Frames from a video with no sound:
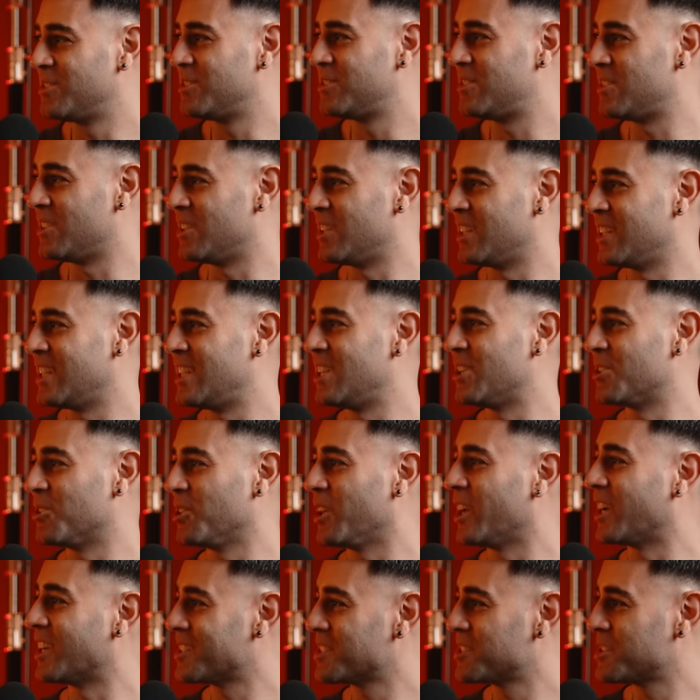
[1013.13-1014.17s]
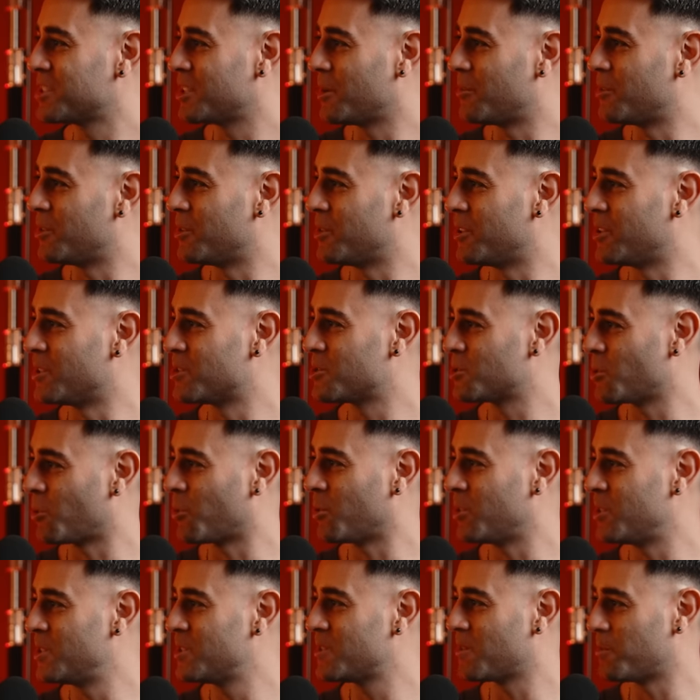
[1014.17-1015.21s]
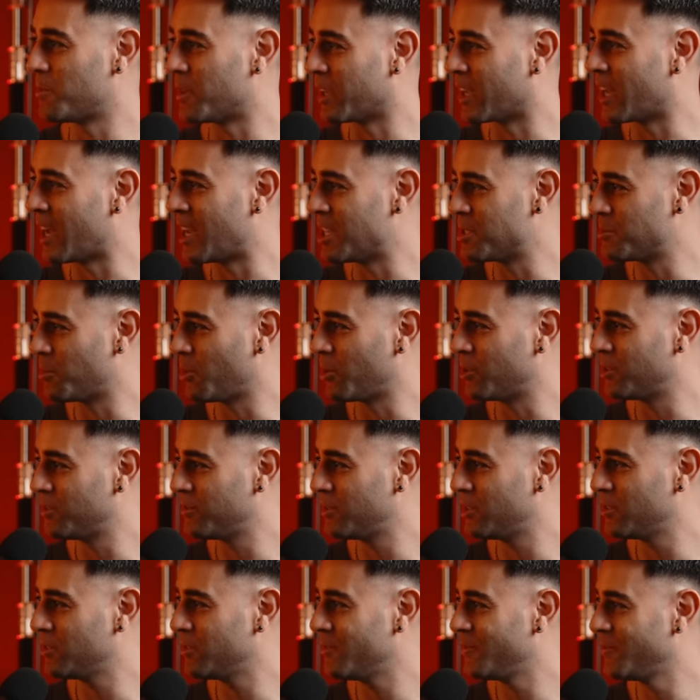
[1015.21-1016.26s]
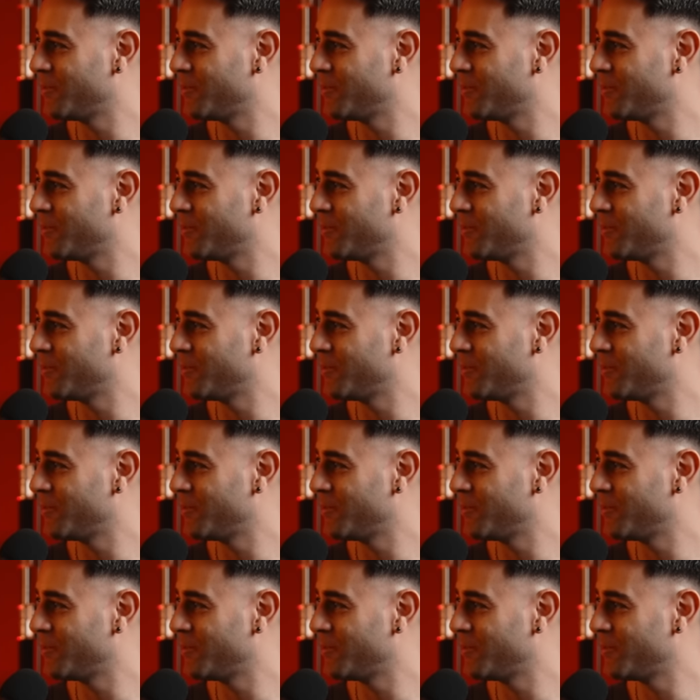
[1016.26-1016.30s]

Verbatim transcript: to hear, like, some of the stories from the guy's point of view.